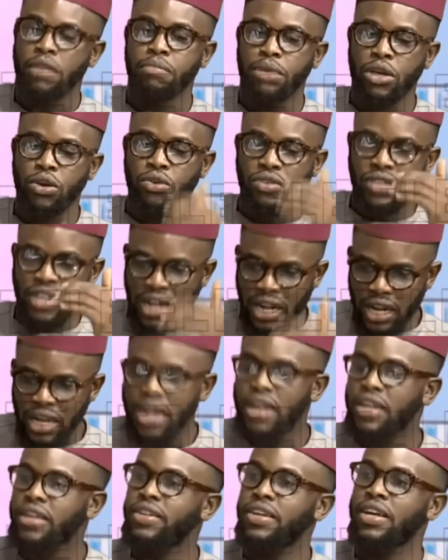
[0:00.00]
Because
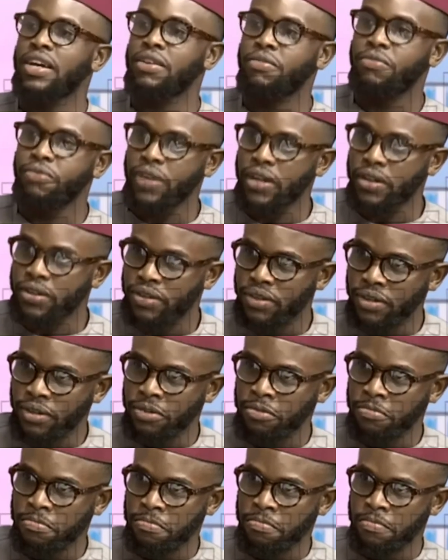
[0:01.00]
clearly they have failed.
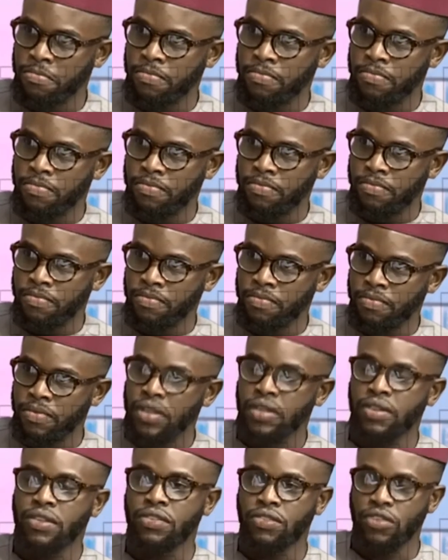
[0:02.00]

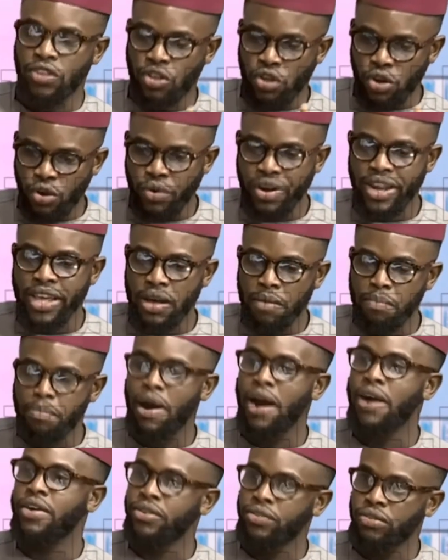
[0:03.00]
The security
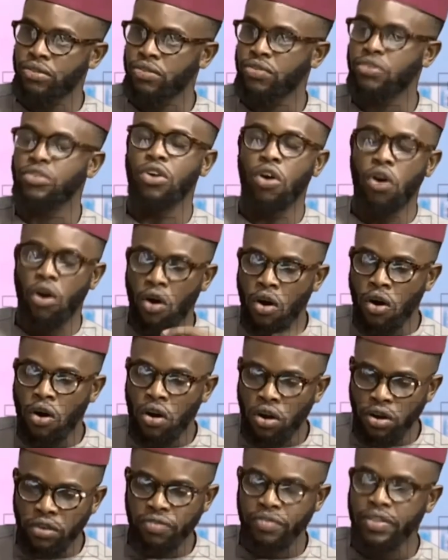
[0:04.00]
apparatus,
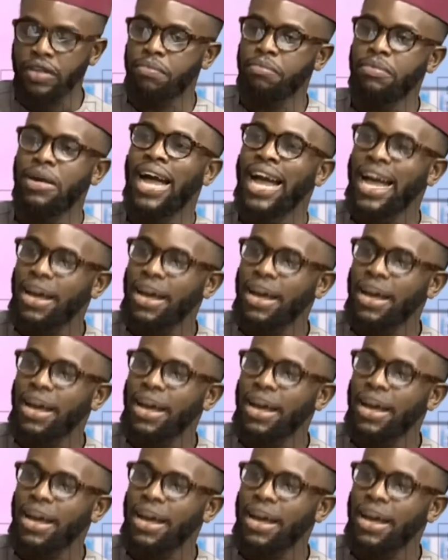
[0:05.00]
all of them have